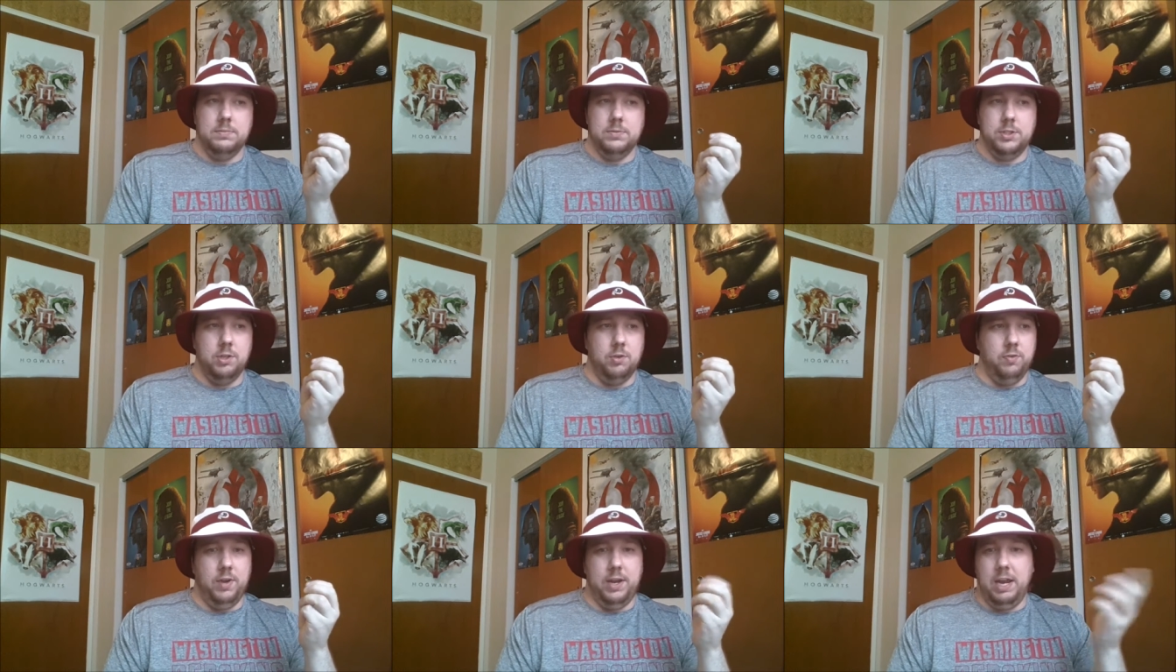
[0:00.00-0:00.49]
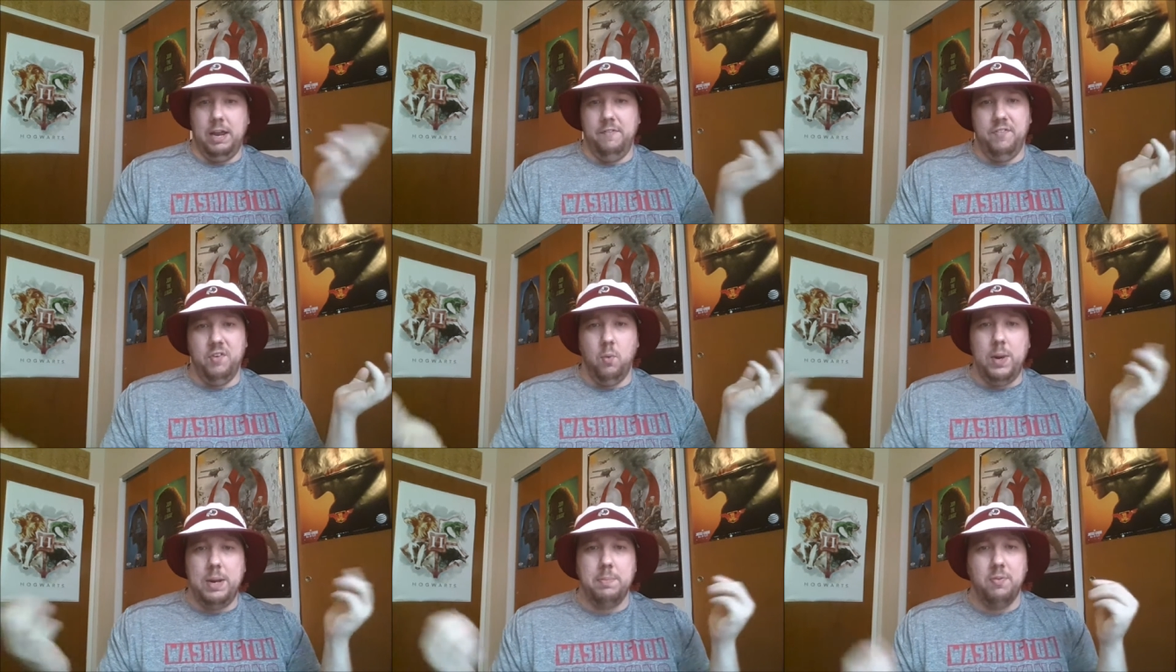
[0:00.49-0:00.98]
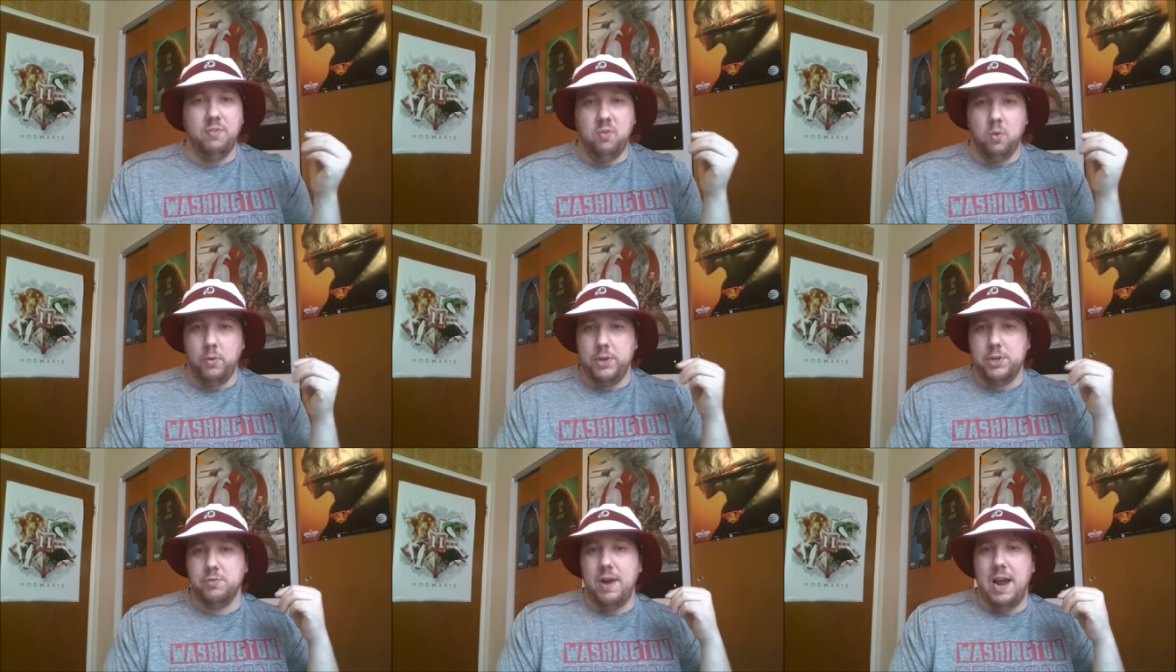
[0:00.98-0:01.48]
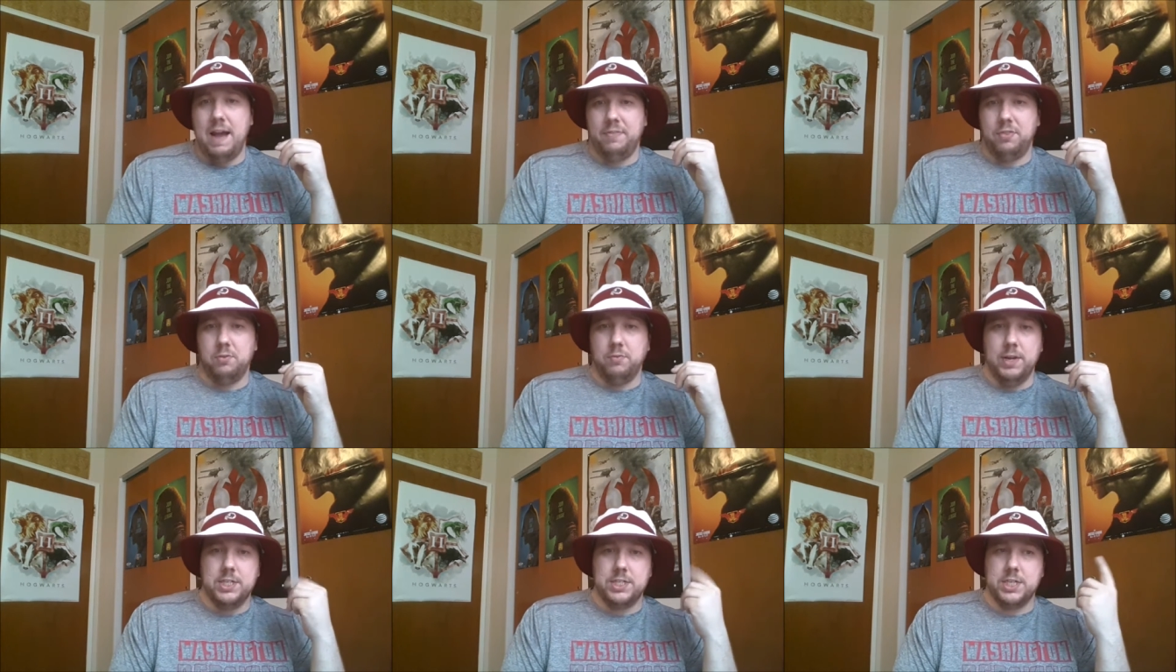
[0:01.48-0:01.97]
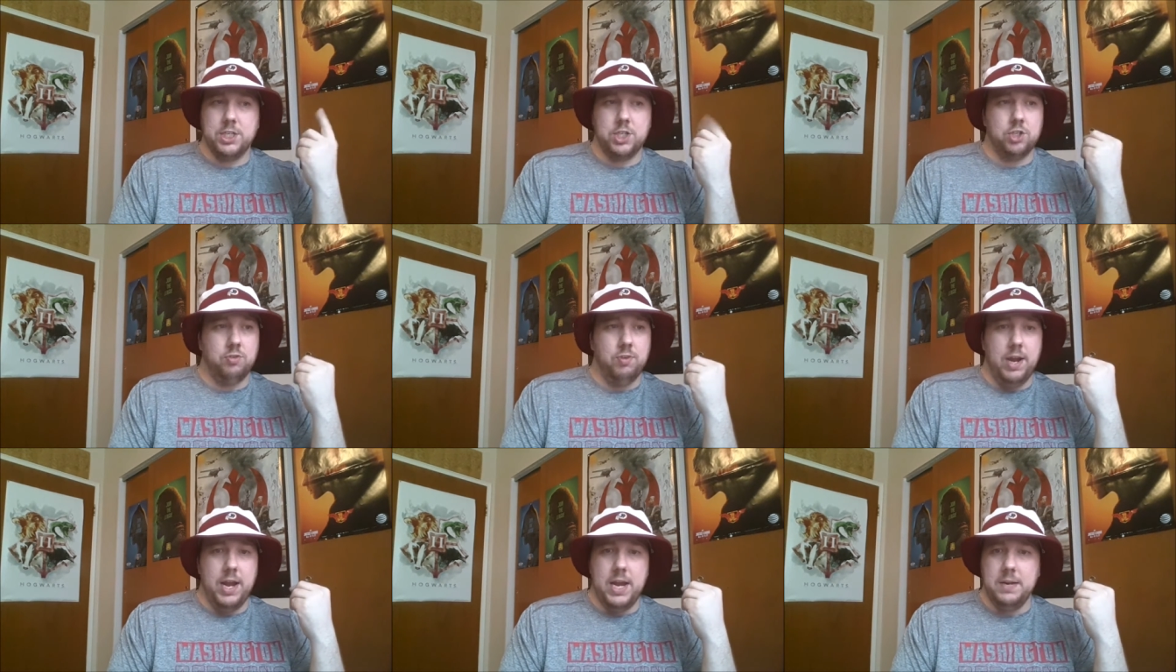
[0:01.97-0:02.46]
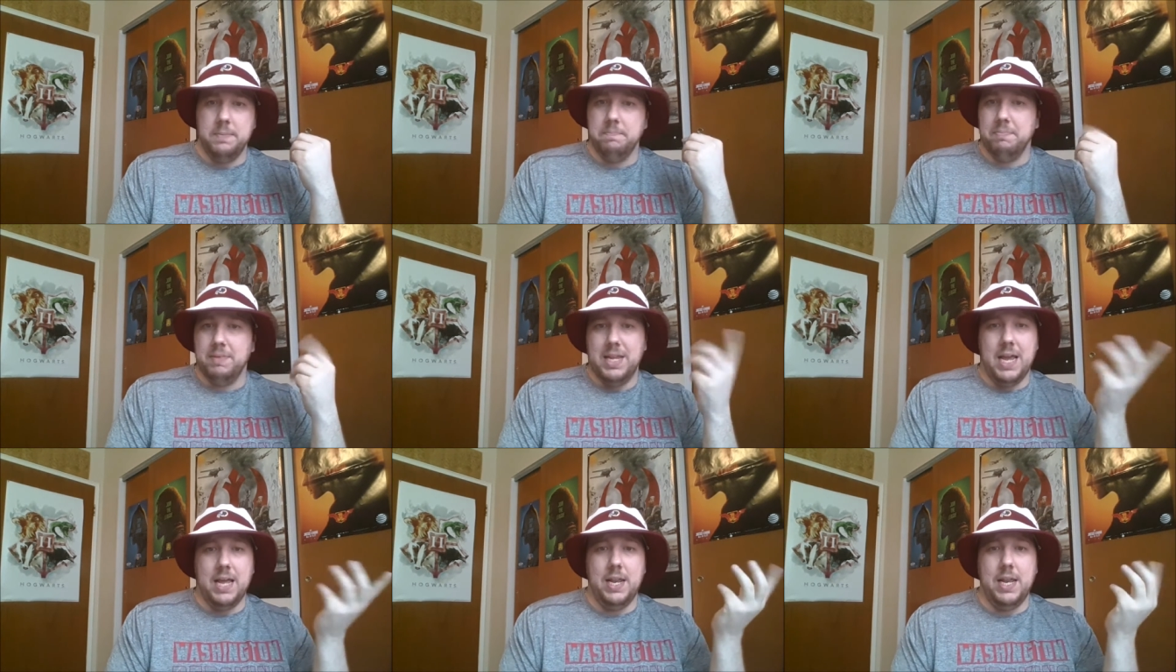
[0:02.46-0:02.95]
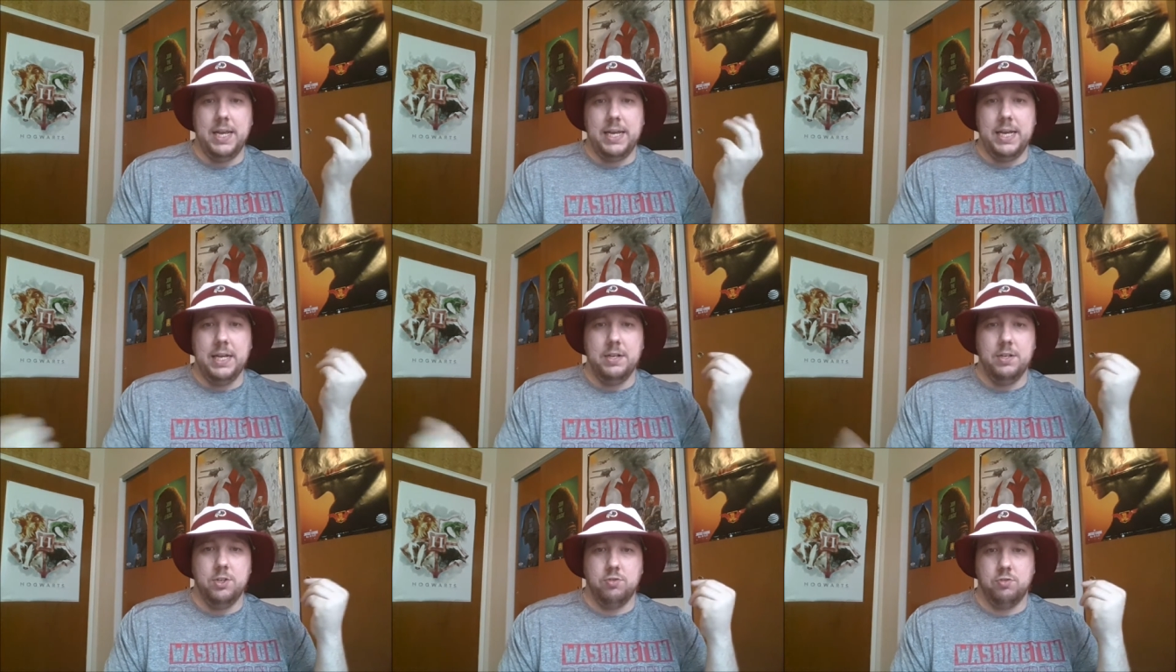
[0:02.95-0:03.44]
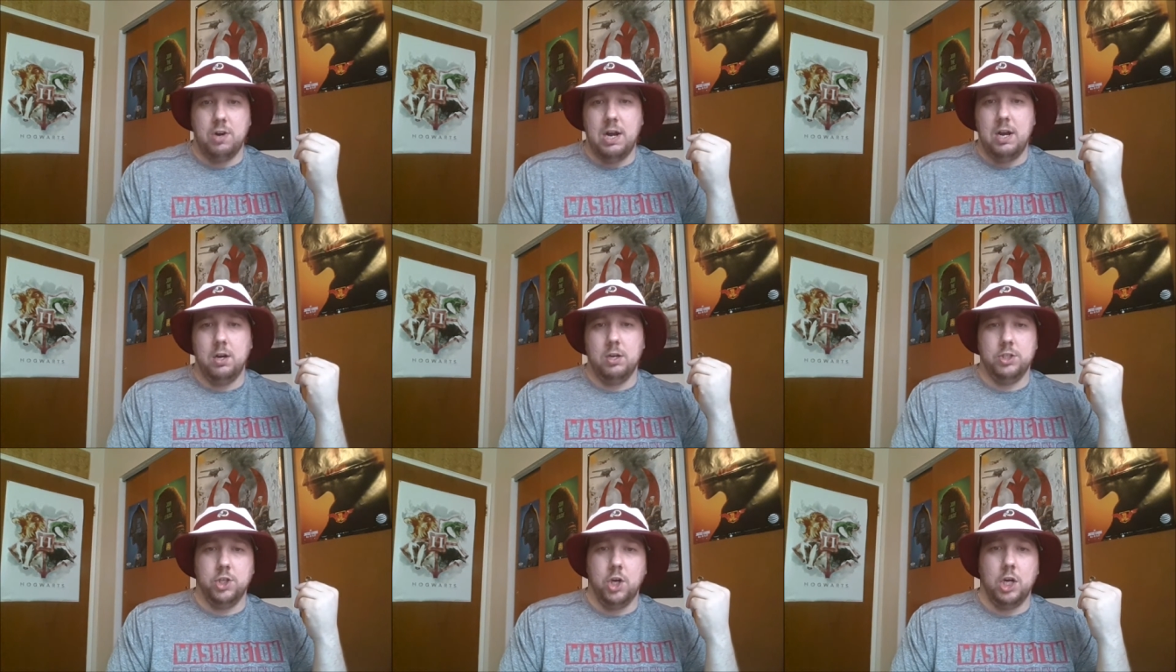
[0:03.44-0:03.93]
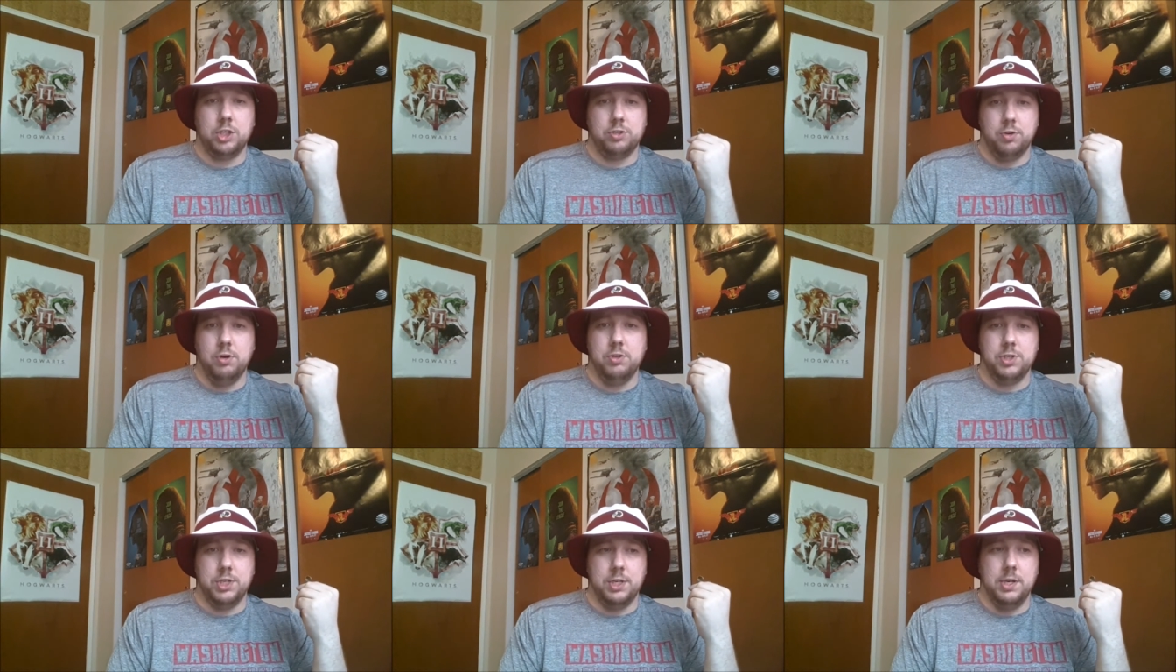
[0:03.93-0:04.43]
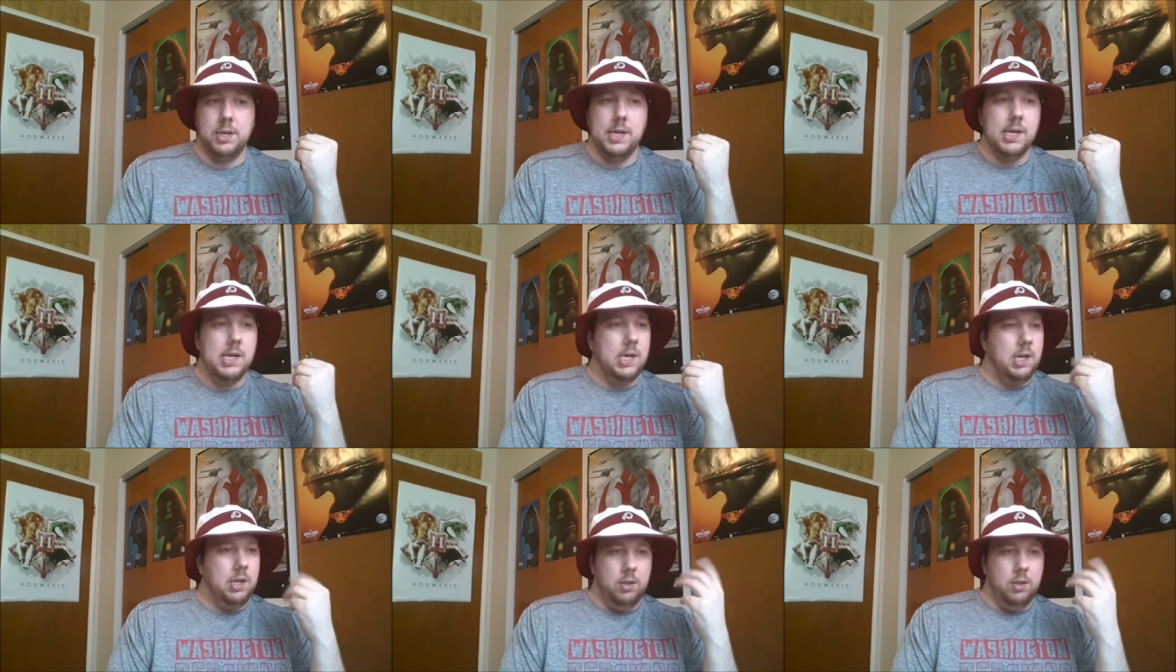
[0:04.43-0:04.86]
So if the week before the draft the Redskins trade and they get Josh Rosen,